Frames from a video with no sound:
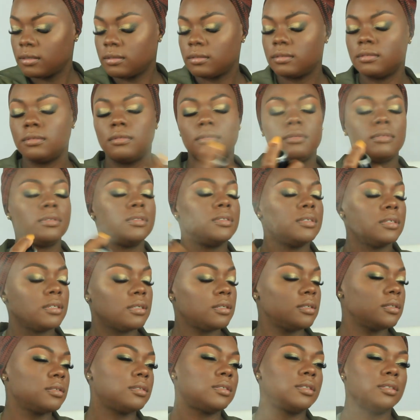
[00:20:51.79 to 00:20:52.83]
Oh, she
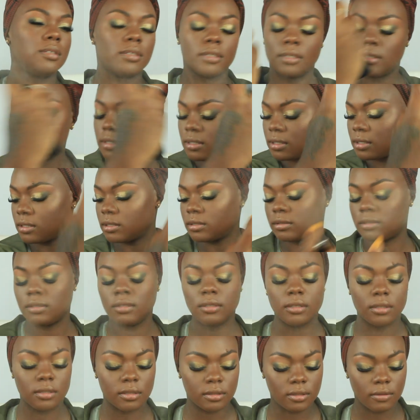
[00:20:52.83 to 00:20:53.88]
good. She good, girl. She
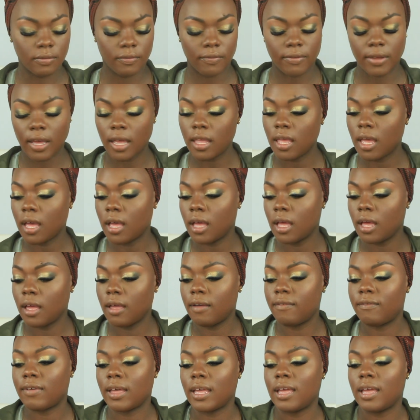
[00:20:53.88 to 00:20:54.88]
is fire.